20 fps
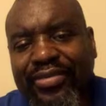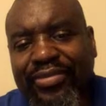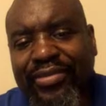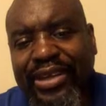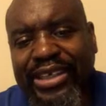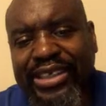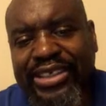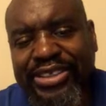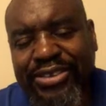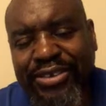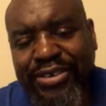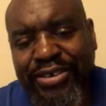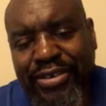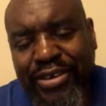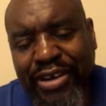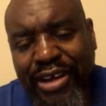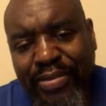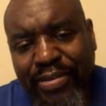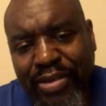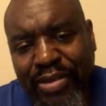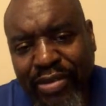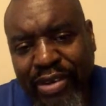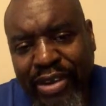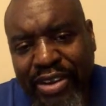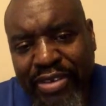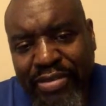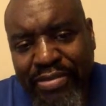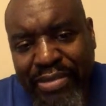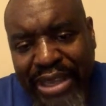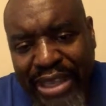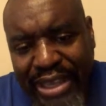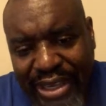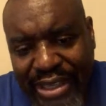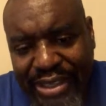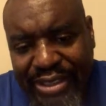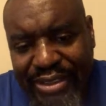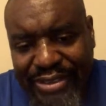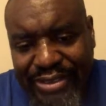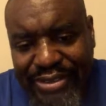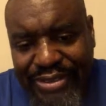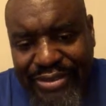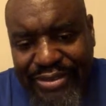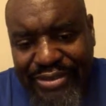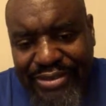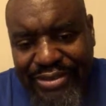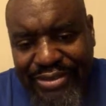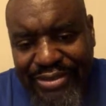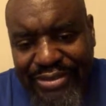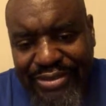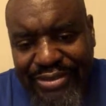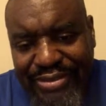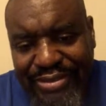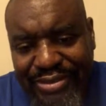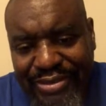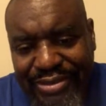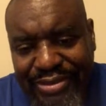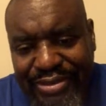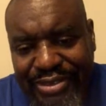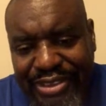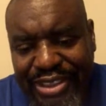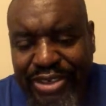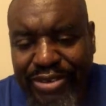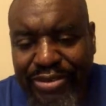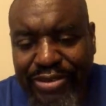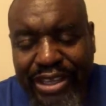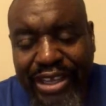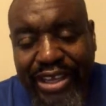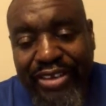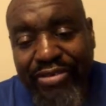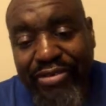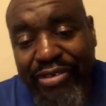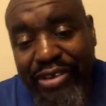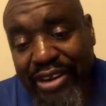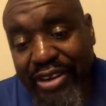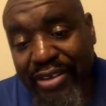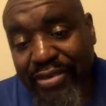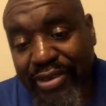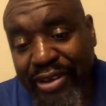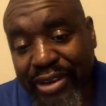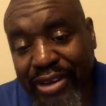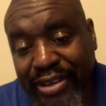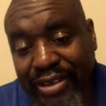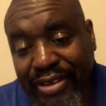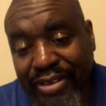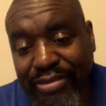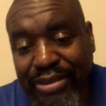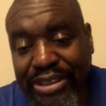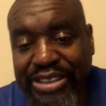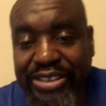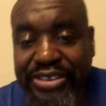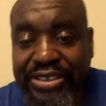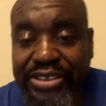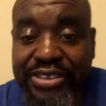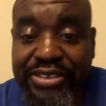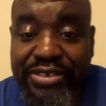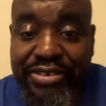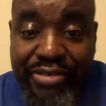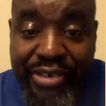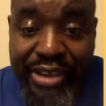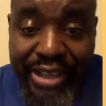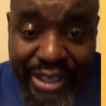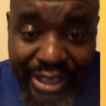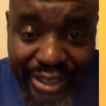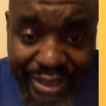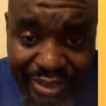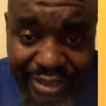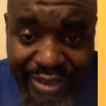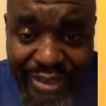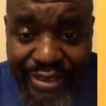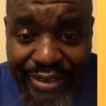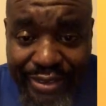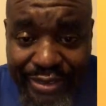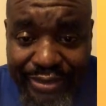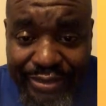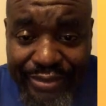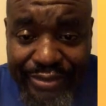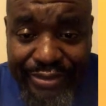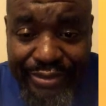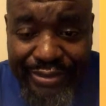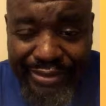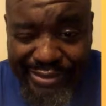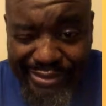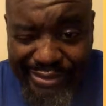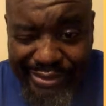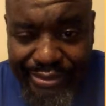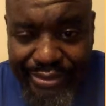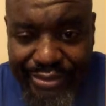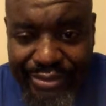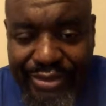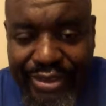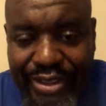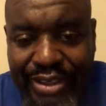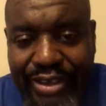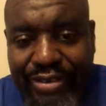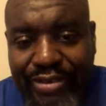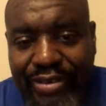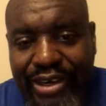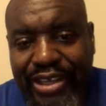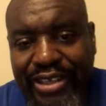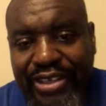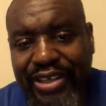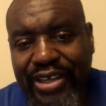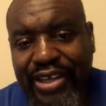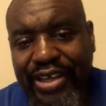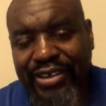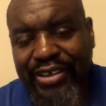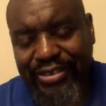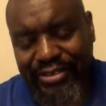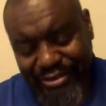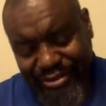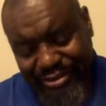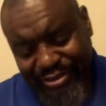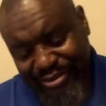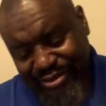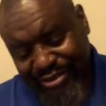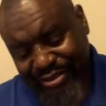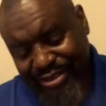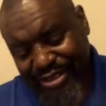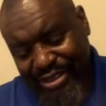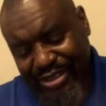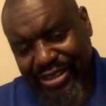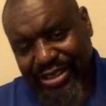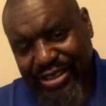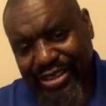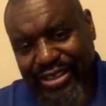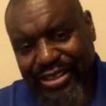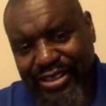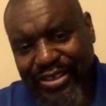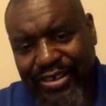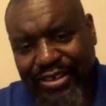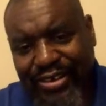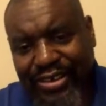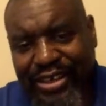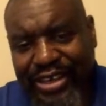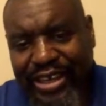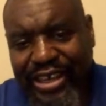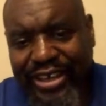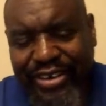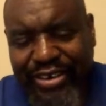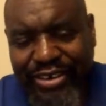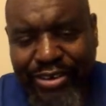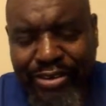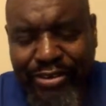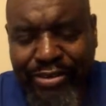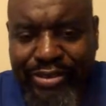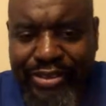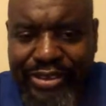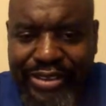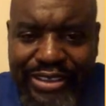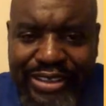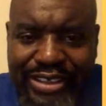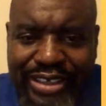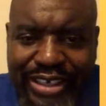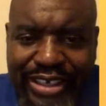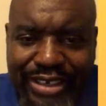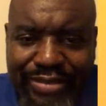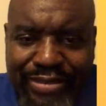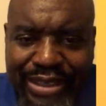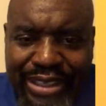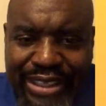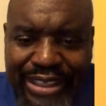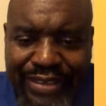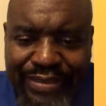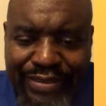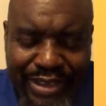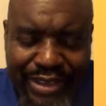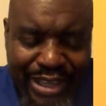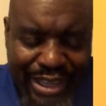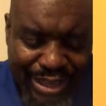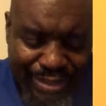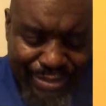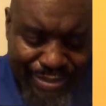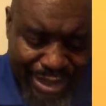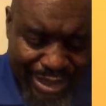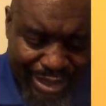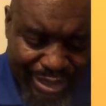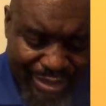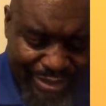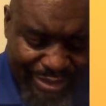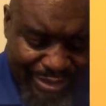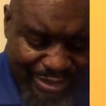Make sure you humble when you meet it. You don't get greedy with it, but you just greet it. All right, now. On that note, I'm gonna give y'all about